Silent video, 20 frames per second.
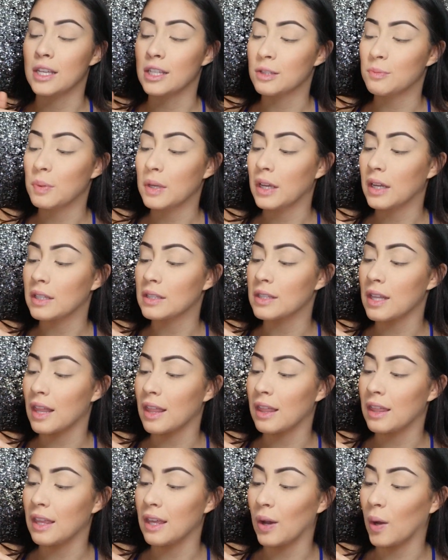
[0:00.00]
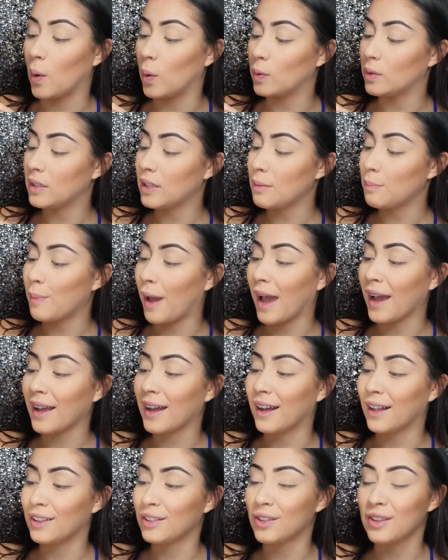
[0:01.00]
because the only matte
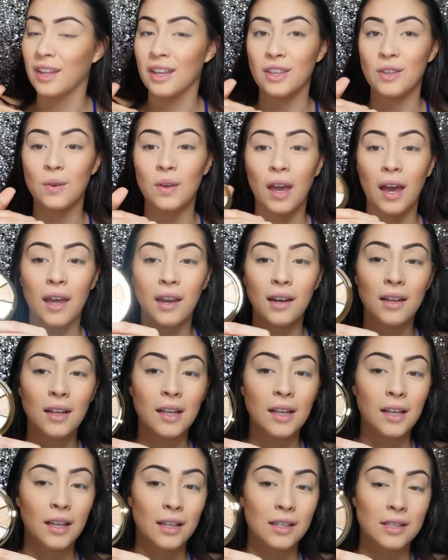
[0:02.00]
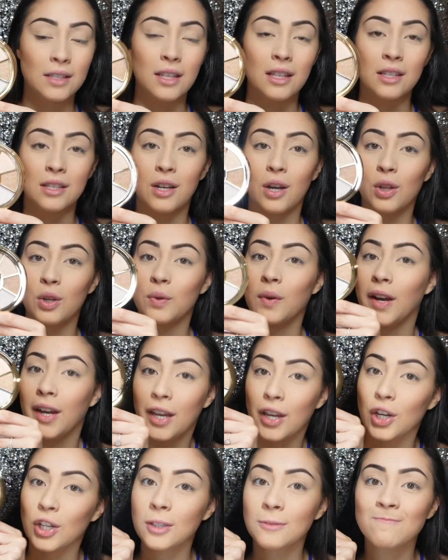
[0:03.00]
color that you get is this color right
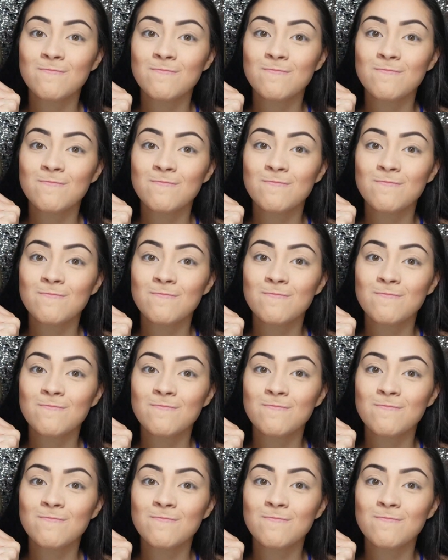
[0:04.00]
here.